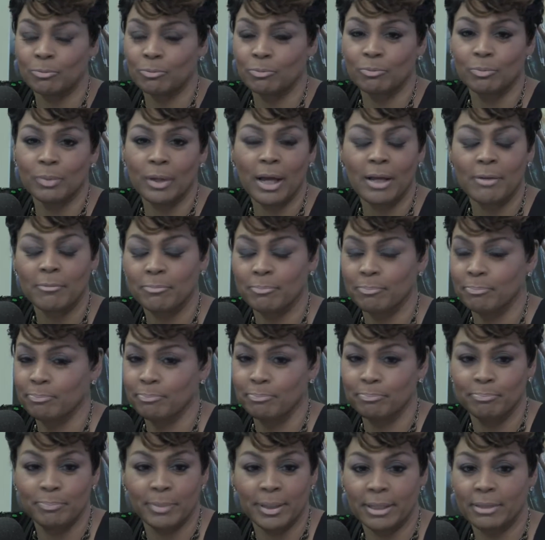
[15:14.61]
had
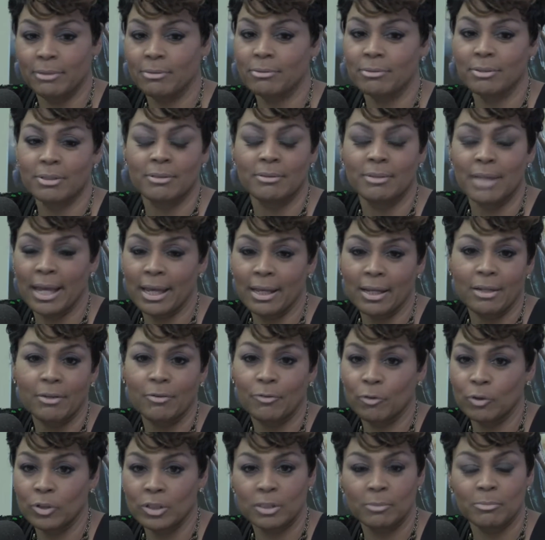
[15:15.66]
been dating
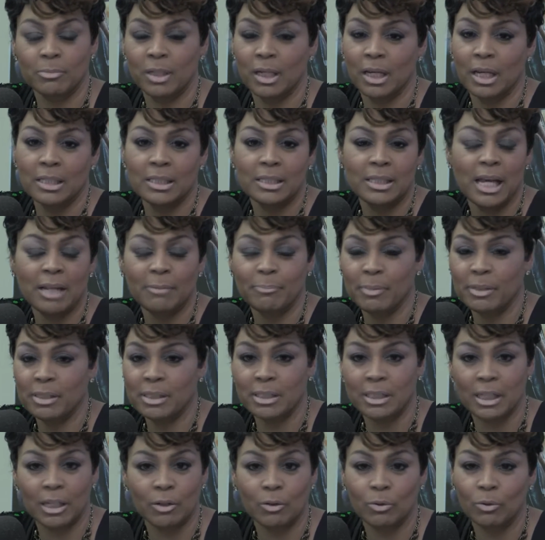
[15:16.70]
for some years, and I'd been
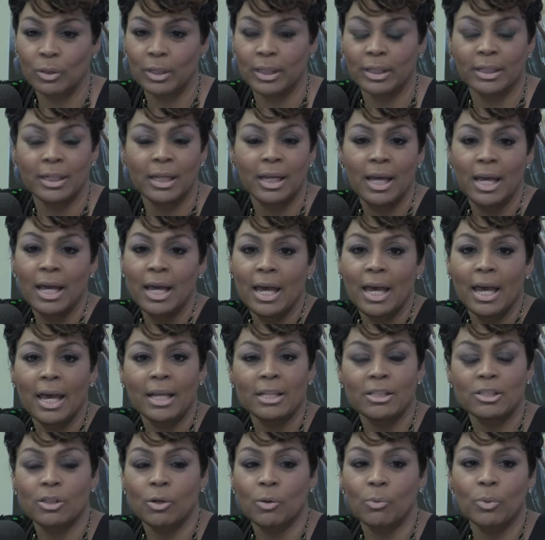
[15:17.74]
single,
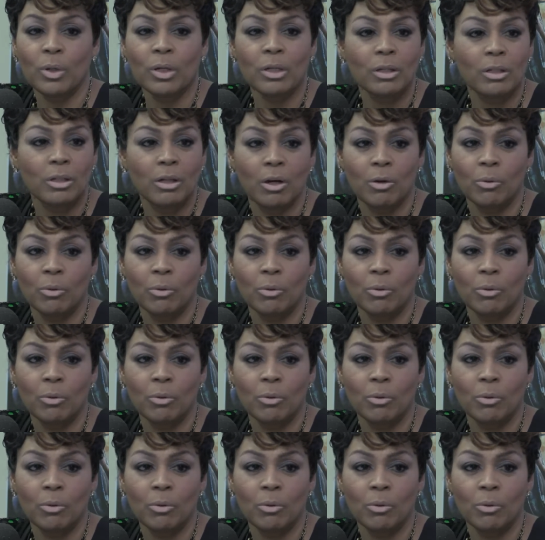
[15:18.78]
and so we,